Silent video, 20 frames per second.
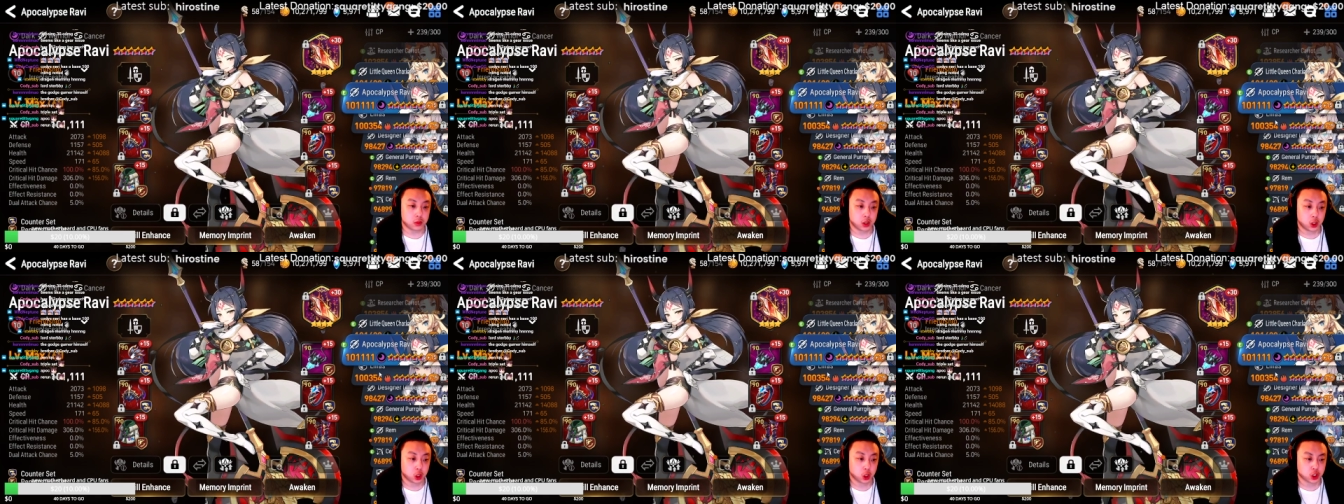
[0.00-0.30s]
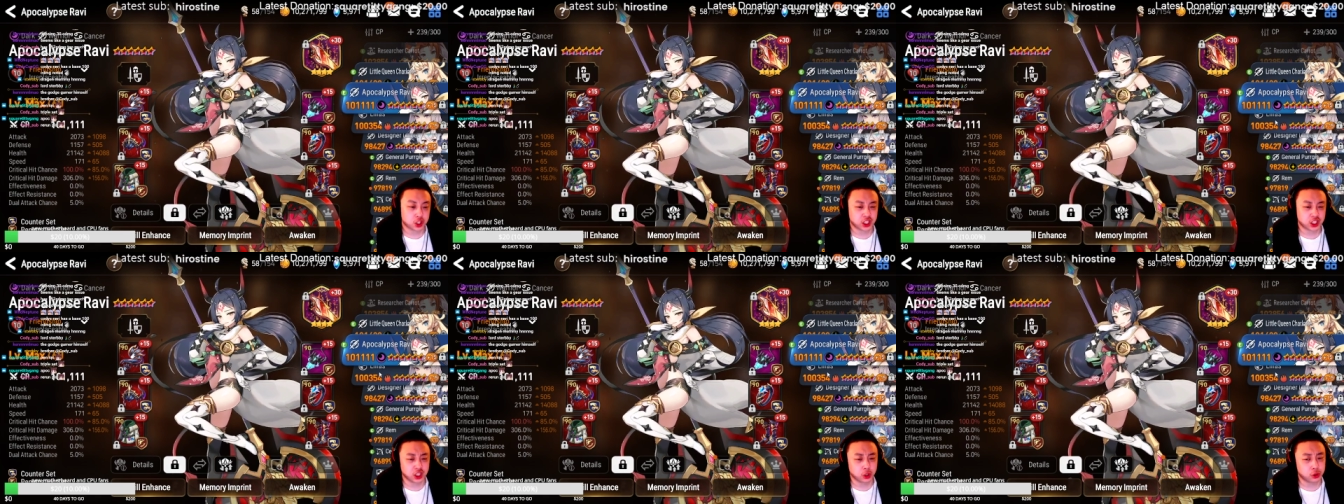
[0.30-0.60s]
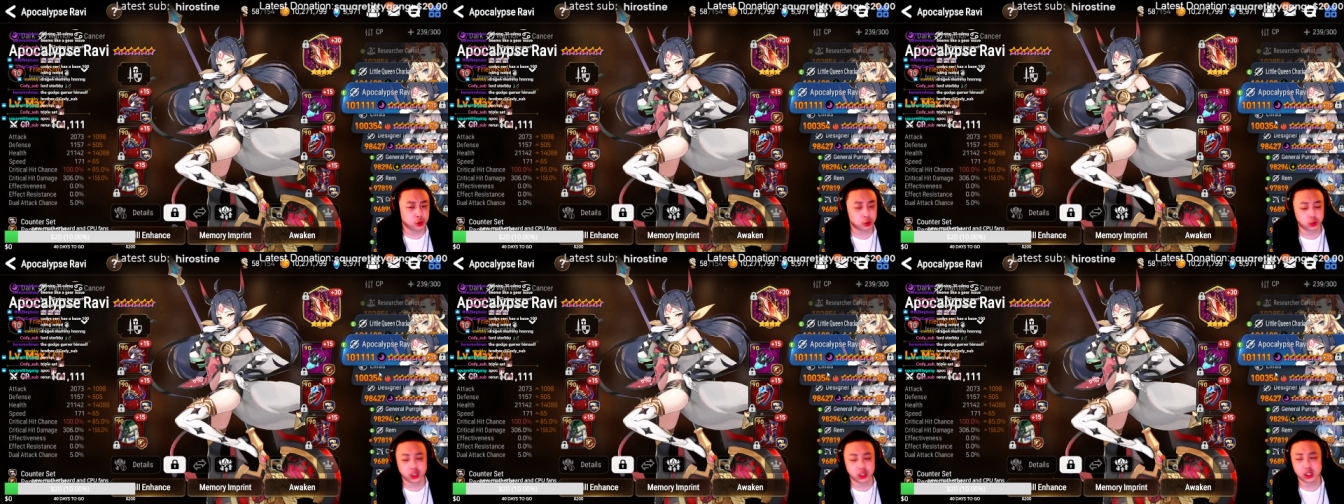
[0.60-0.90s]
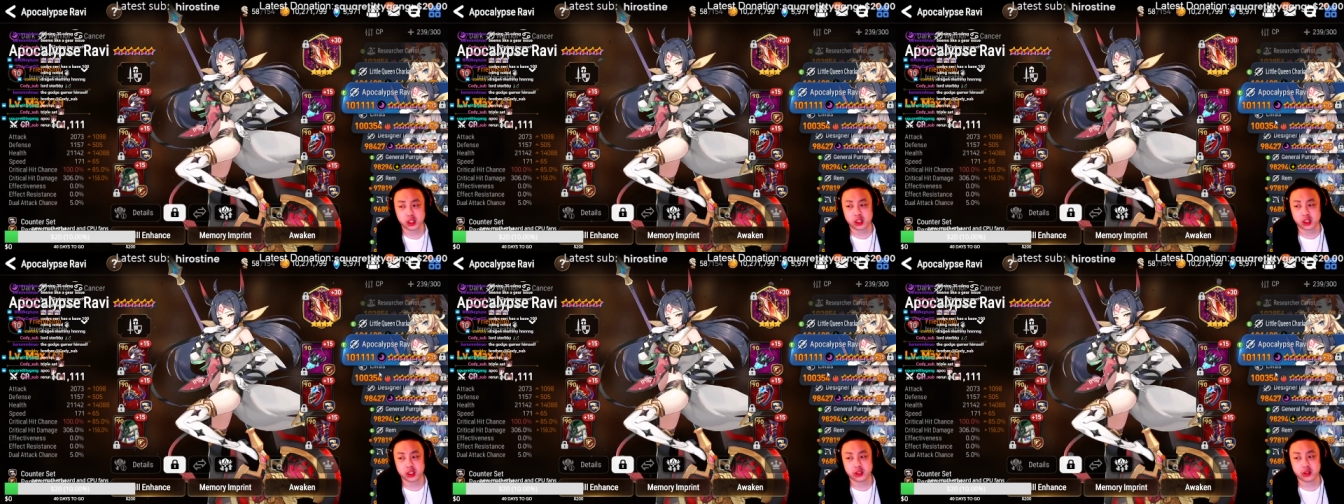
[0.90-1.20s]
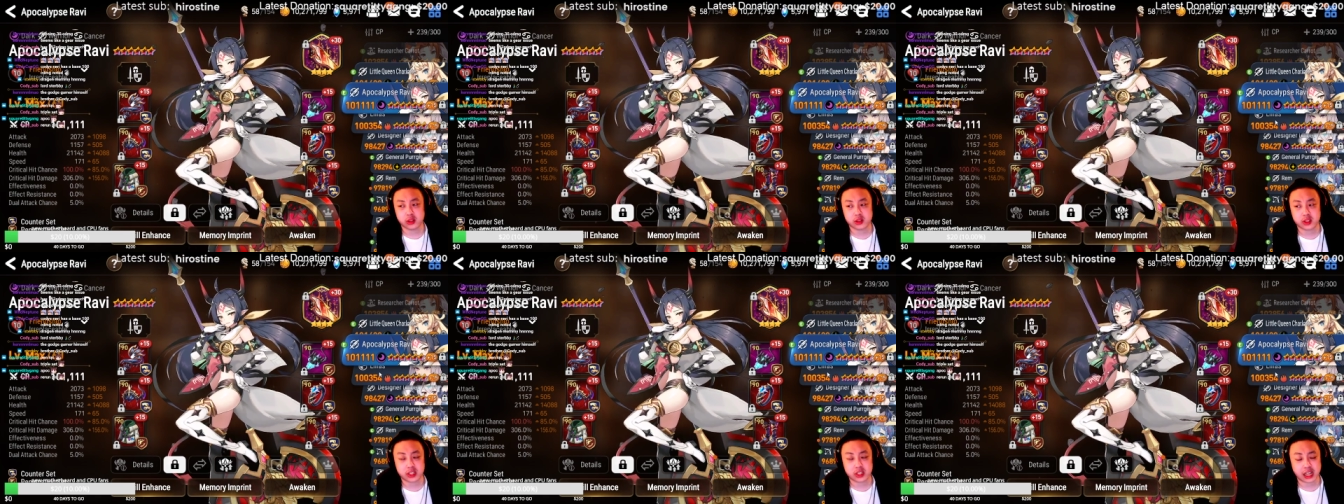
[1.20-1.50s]
skill 3
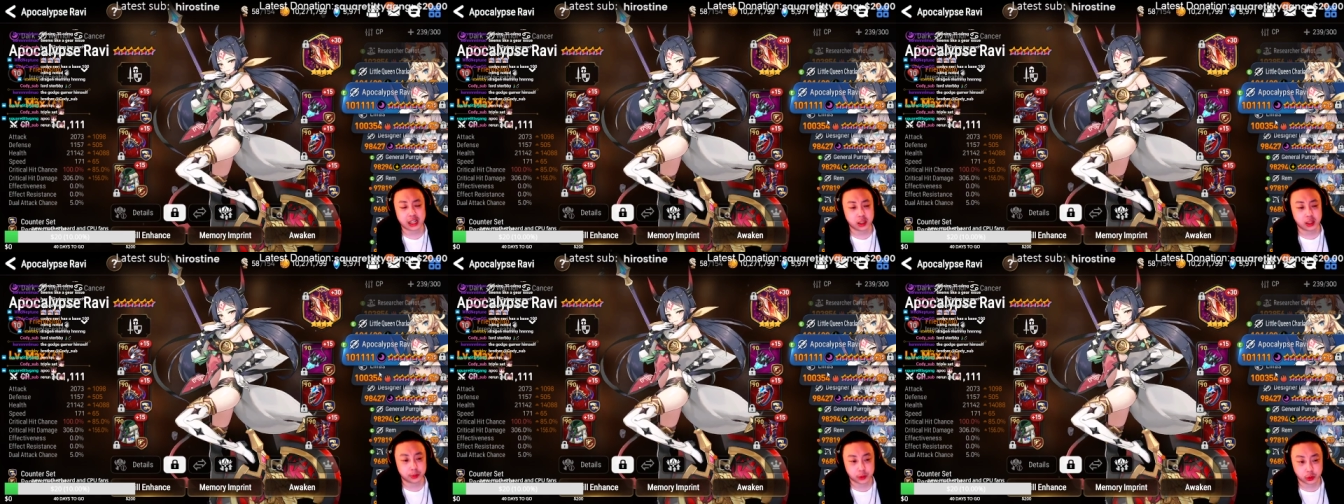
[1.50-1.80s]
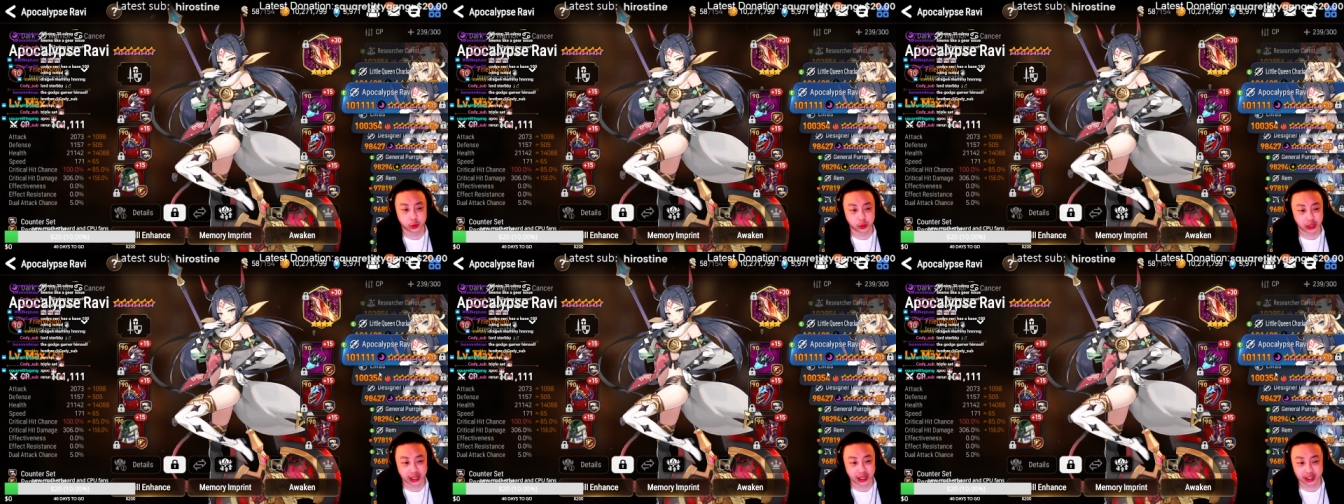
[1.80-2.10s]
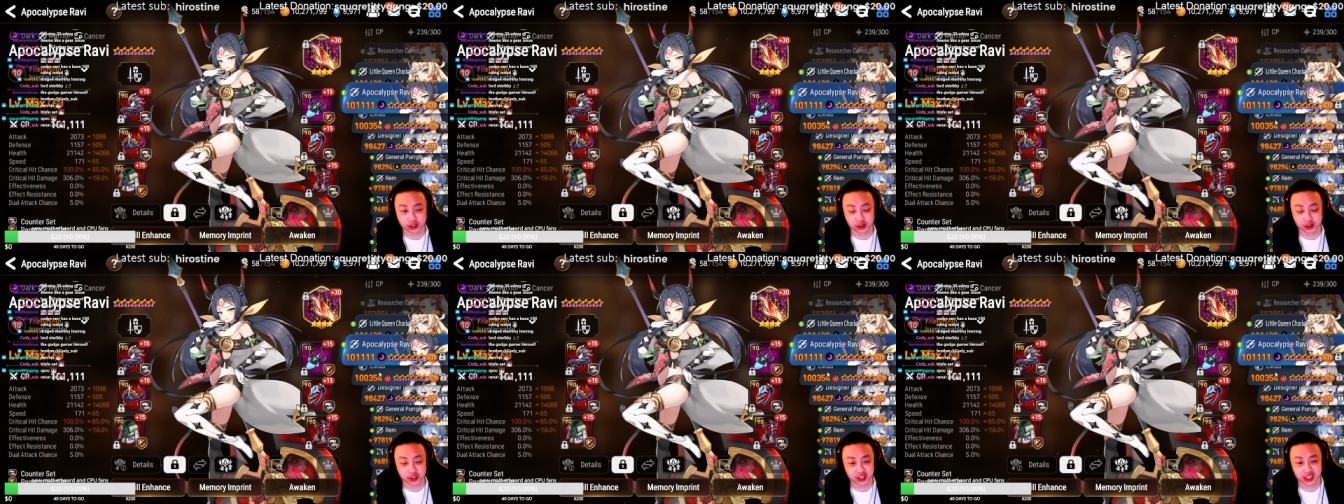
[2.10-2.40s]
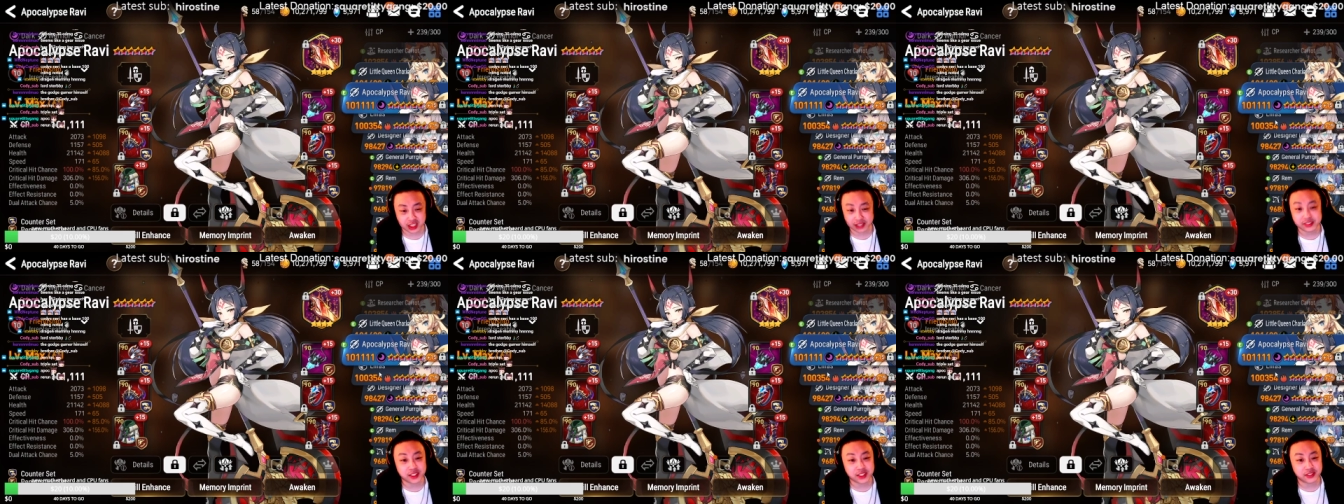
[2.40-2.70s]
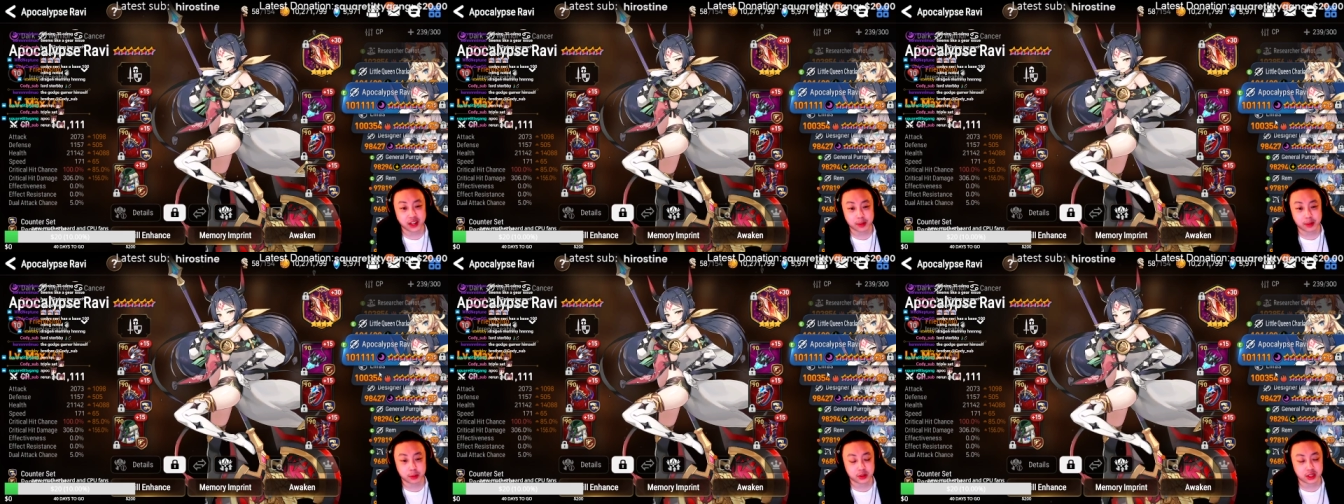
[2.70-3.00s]
can stack up to an extra
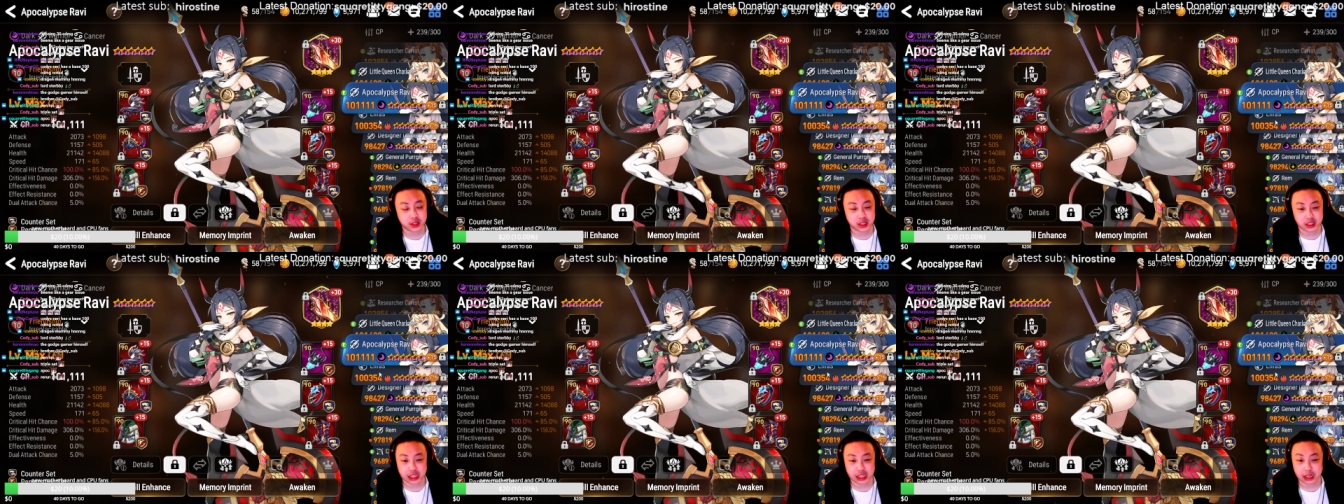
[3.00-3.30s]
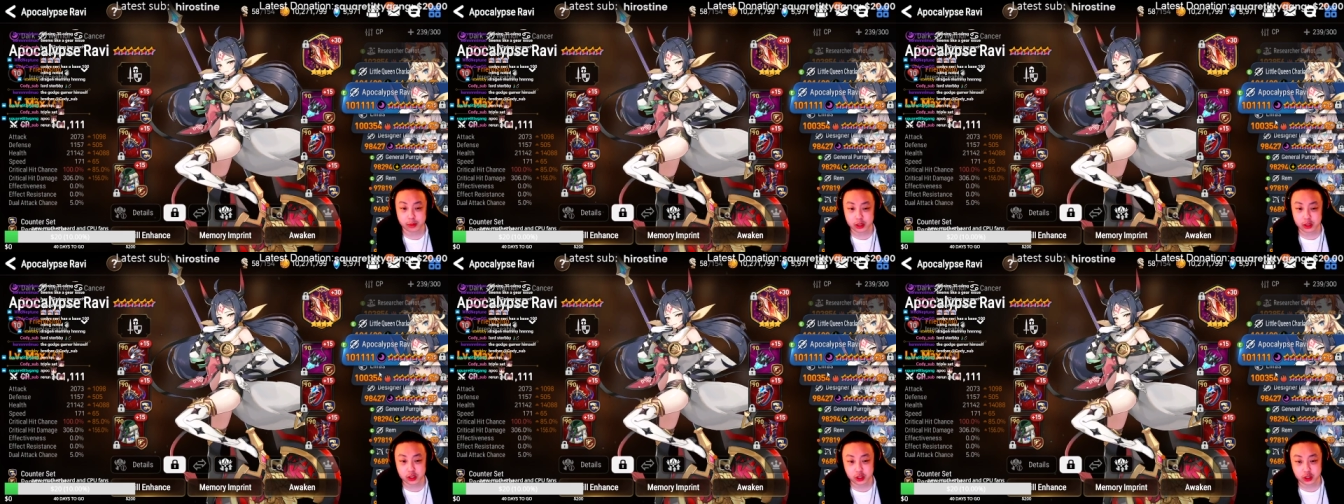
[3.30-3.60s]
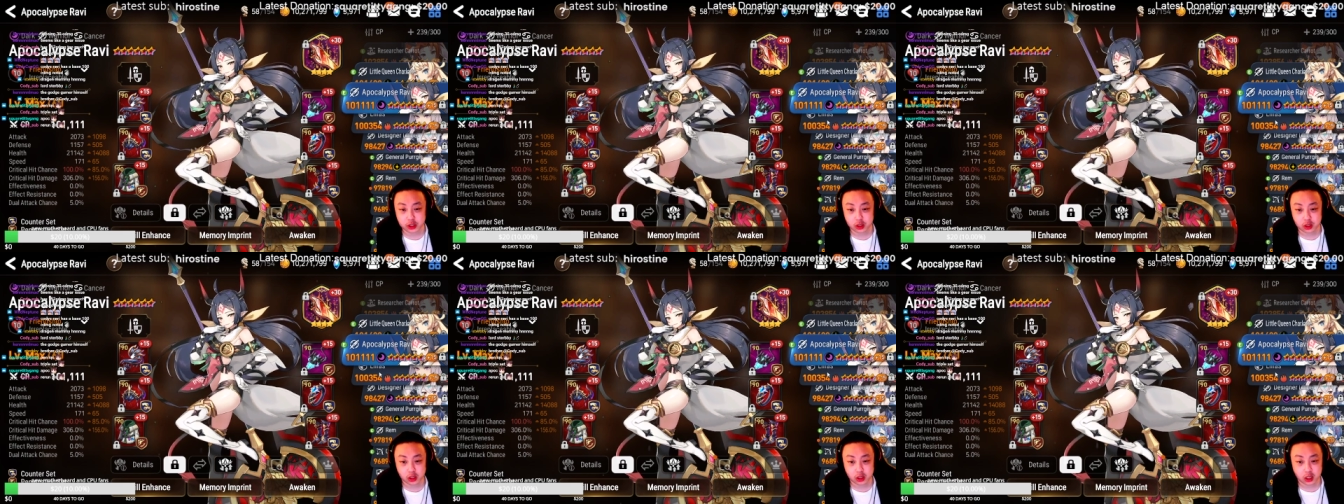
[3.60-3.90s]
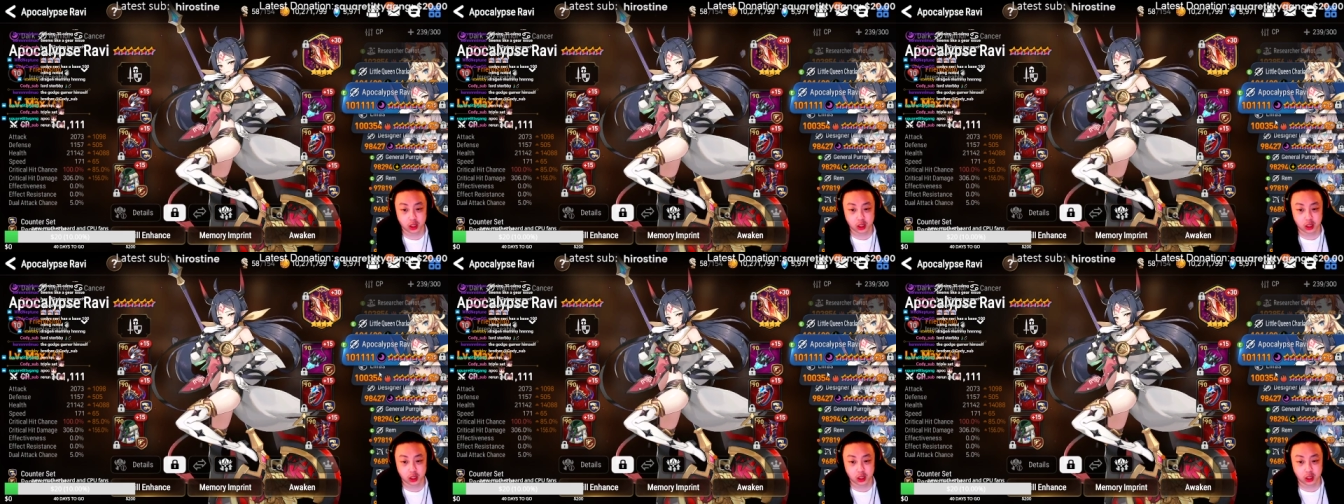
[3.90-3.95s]
75% damage,